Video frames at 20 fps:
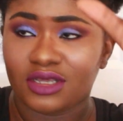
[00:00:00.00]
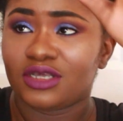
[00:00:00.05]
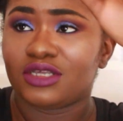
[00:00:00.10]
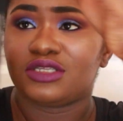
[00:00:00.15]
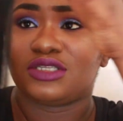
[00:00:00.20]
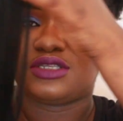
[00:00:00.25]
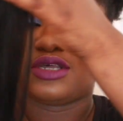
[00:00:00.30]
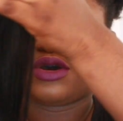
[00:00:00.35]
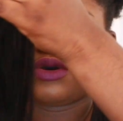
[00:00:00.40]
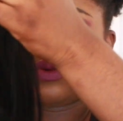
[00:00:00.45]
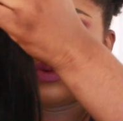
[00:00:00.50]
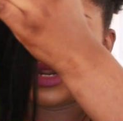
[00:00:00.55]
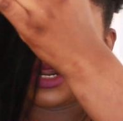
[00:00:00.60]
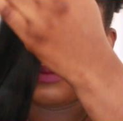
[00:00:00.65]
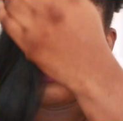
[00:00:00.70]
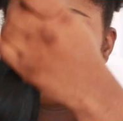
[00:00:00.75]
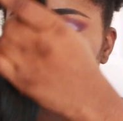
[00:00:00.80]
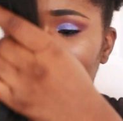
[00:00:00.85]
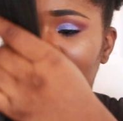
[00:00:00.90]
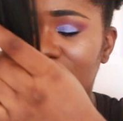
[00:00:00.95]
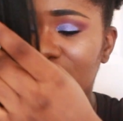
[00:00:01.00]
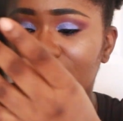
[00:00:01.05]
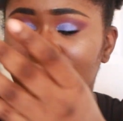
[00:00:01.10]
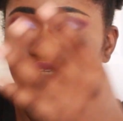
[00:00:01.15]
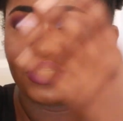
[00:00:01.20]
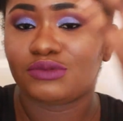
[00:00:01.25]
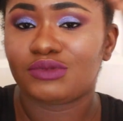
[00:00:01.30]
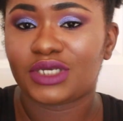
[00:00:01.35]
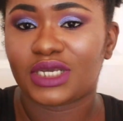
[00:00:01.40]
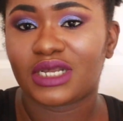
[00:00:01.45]
So what I'm going to
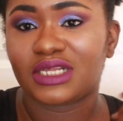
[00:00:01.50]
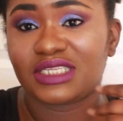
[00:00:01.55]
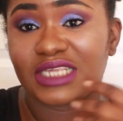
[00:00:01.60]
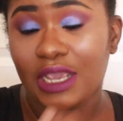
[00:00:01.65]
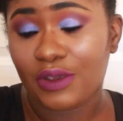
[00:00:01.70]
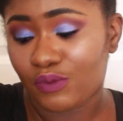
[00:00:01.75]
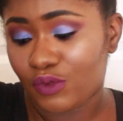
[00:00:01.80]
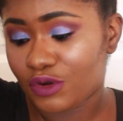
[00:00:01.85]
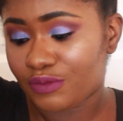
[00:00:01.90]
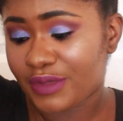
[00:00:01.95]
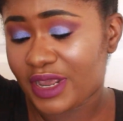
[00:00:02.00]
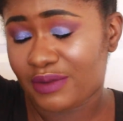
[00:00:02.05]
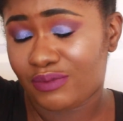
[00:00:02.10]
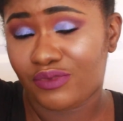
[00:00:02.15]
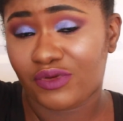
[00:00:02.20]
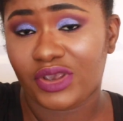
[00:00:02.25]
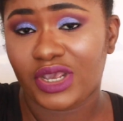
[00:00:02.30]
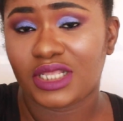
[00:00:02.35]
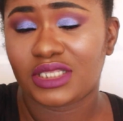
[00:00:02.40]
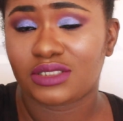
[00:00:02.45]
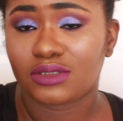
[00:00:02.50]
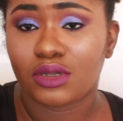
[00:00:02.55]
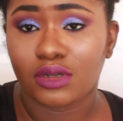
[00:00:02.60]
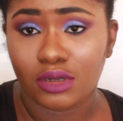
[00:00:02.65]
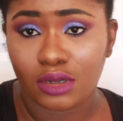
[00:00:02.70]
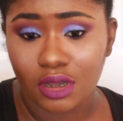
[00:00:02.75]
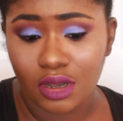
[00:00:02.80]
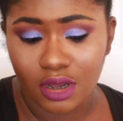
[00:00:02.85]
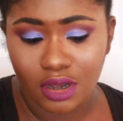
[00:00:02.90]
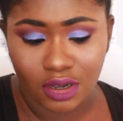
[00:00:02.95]
do, because I want my braids
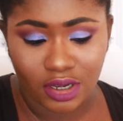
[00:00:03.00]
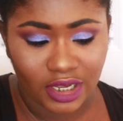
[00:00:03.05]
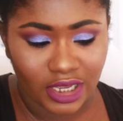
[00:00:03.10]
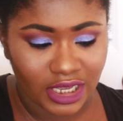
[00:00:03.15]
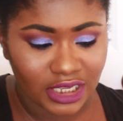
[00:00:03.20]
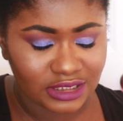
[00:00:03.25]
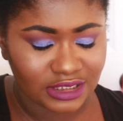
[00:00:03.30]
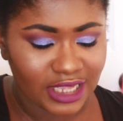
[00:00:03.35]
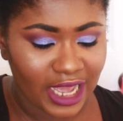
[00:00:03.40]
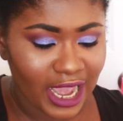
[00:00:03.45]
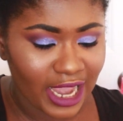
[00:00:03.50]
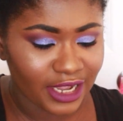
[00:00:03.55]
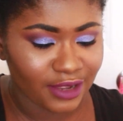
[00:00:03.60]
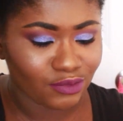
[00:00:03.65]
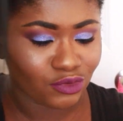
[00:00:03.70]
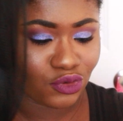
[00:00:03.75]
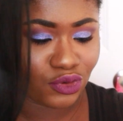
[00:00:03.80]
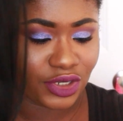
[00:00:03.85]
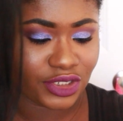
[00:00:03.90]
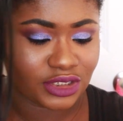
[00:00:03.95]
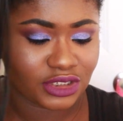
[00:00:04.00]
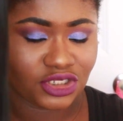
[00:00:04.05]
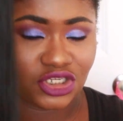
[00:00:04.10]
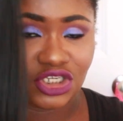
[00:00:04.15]
long, is I am going to